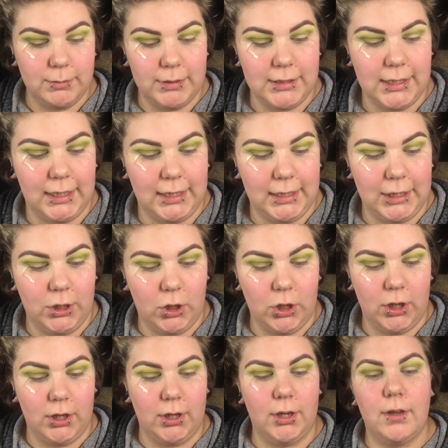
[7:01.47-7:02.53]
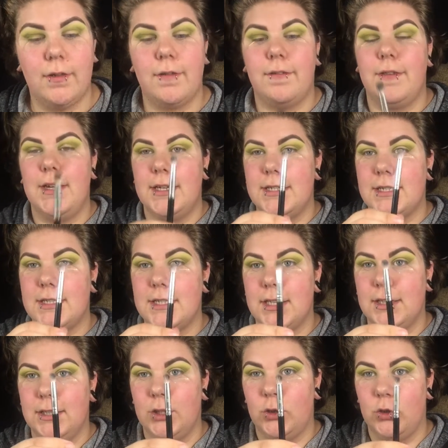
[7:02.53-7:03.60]
to be taking it on this
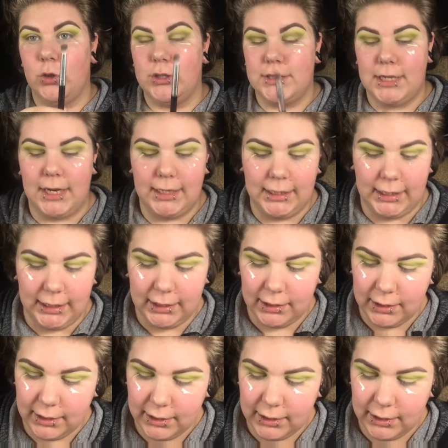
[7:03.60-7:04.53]
little tiny